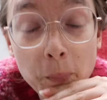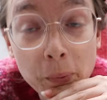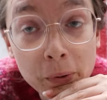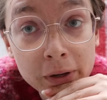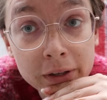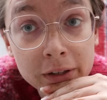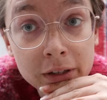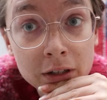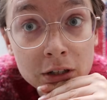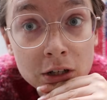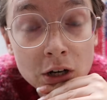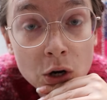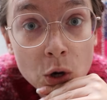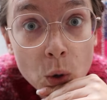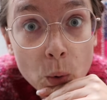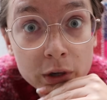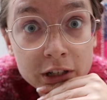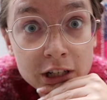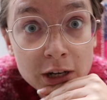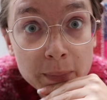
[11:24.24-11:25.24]
But you
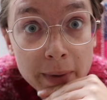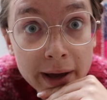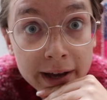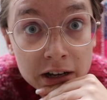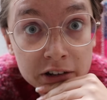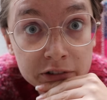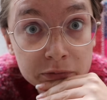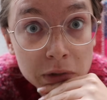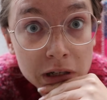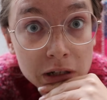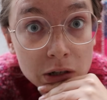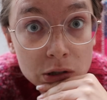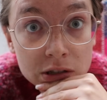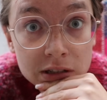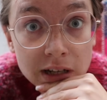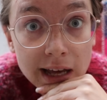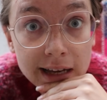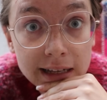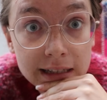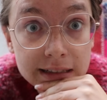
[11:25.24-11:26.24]
know, what the back of me
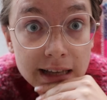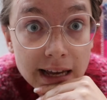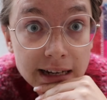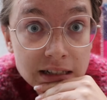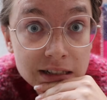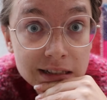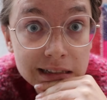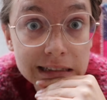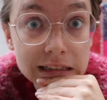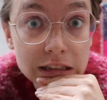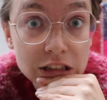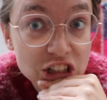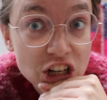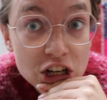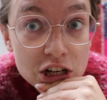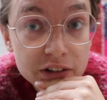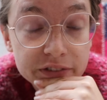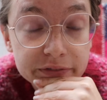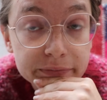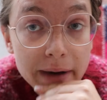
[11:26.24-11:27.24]
looks like is actually
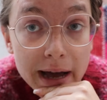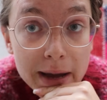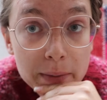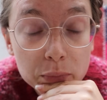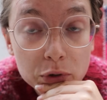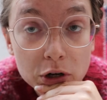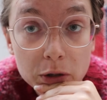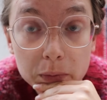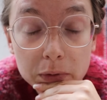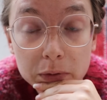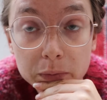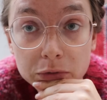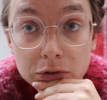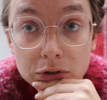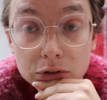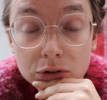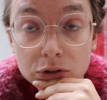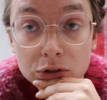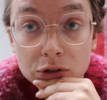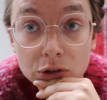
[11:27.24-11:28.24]
none of my problems,
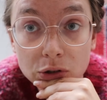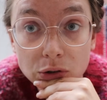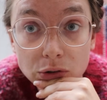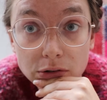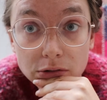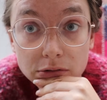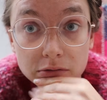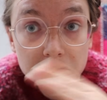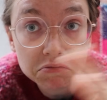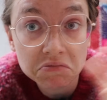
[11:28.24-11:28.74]
so